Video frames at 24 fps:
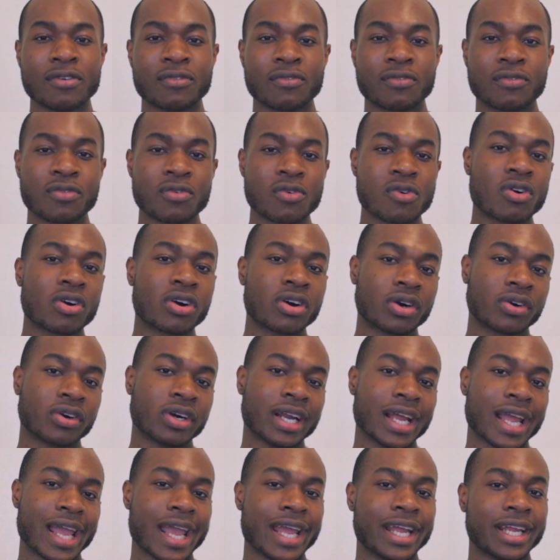4
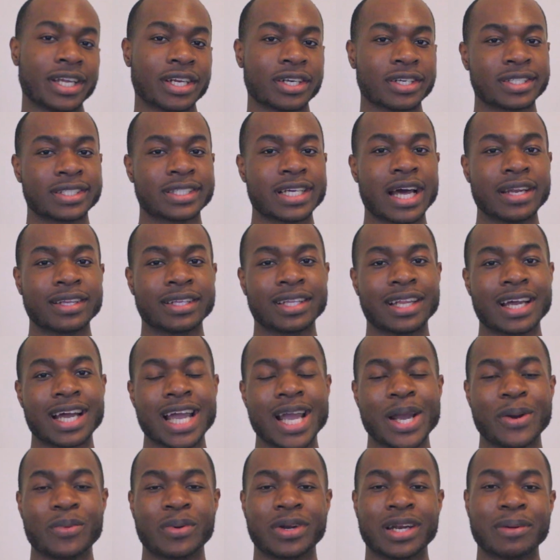or 8 years down the
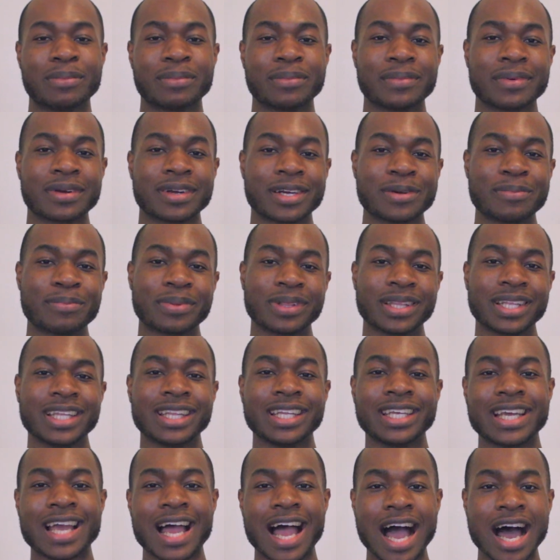line when I'm
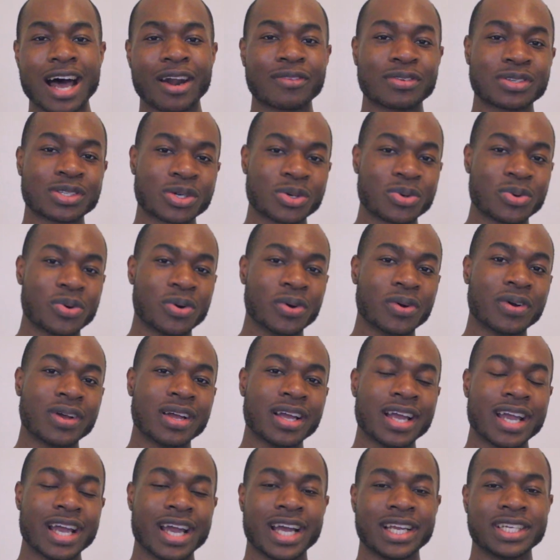completely out of school,